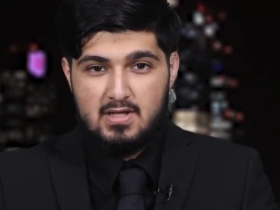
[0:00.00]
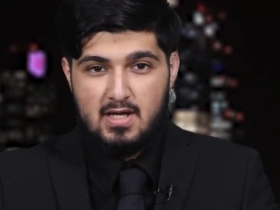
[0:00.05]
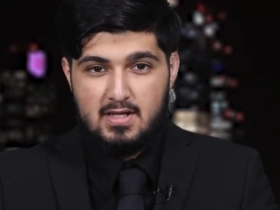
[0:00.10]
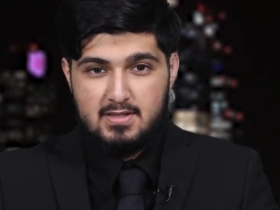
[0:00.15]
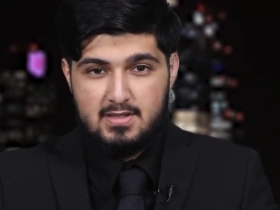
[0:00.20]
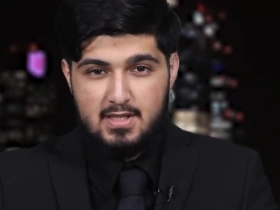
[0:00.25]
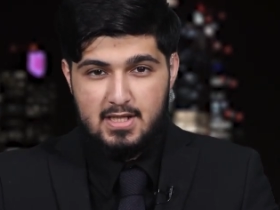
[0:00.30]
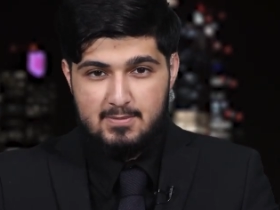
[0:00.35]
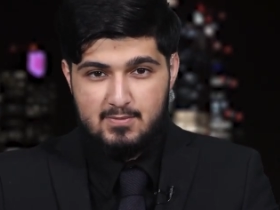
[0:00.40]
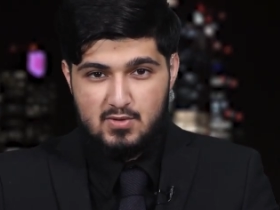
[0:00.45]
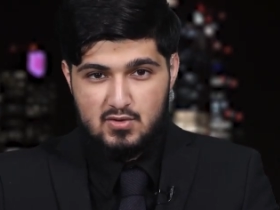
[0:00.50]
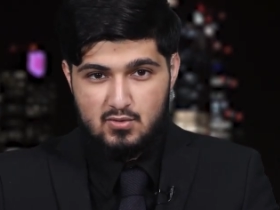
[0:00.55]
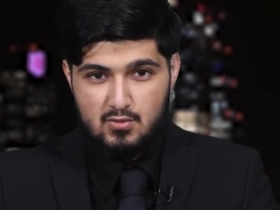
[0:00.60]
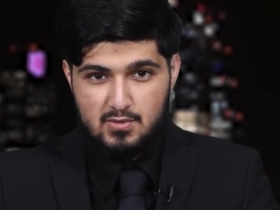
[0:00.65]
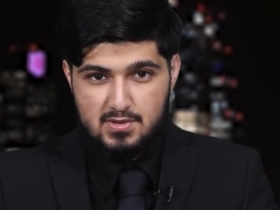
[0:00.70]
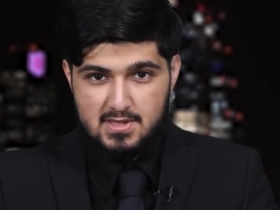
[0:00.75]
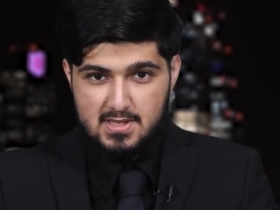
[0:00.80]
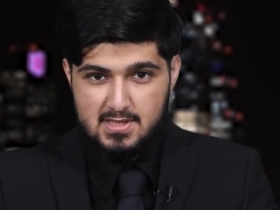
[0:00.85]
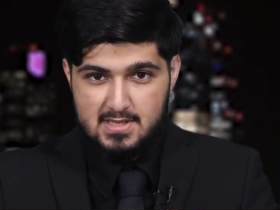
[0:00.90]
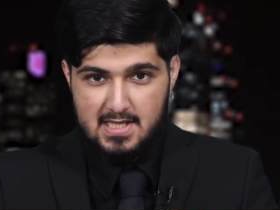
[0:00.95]
unnamed
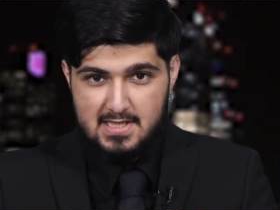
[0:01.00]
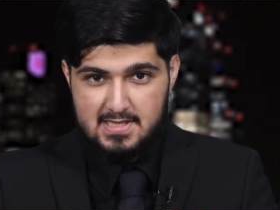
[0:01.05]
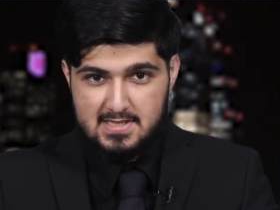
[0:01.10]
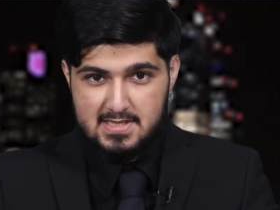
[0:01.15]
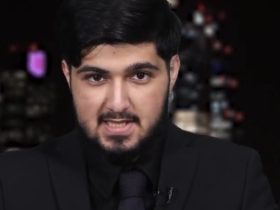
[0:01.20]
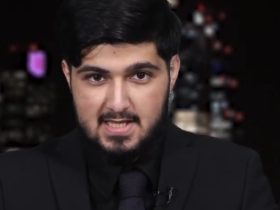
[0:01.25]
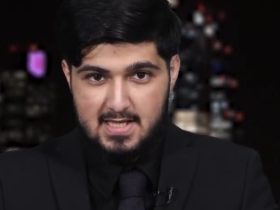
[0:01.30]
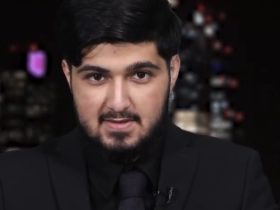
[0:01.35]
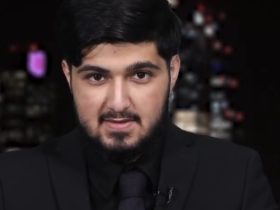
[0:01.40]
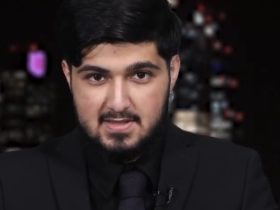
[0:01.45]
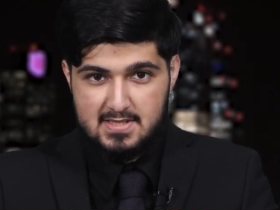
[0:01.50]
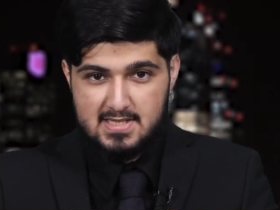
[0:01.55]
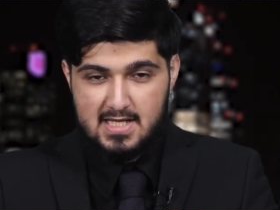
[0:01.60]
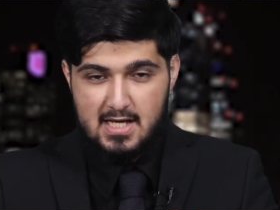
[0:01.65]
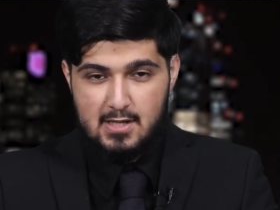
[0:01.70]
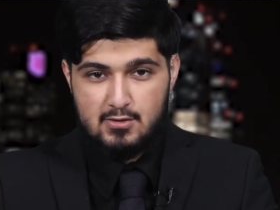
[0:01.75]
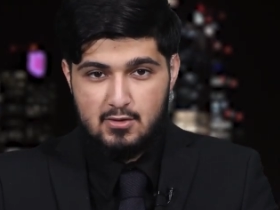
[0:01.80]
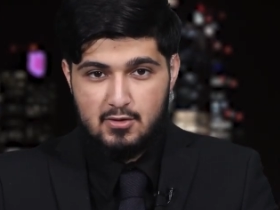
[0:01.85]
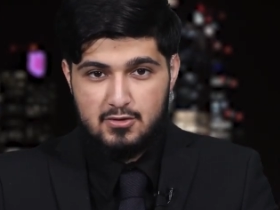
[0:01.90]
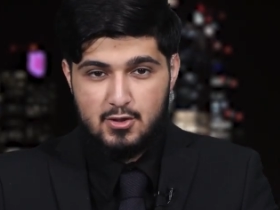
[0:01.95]
sources as saying the
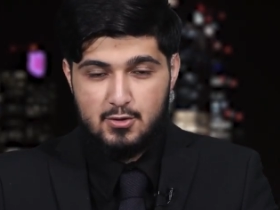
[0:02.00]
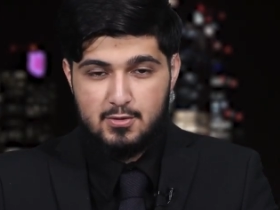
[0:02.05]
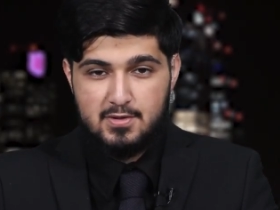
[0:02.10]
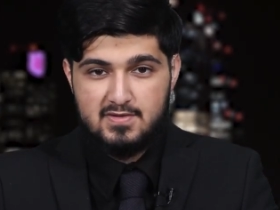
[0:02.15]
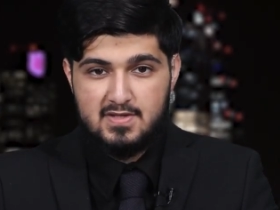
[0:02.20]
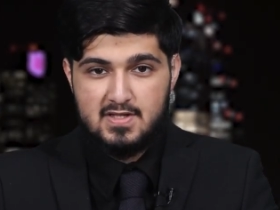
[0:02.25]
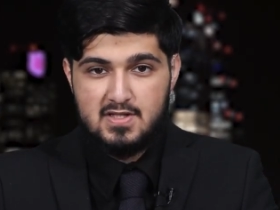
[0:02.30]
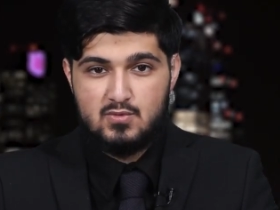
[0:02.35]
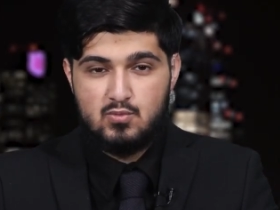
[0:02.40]
Saudi authorities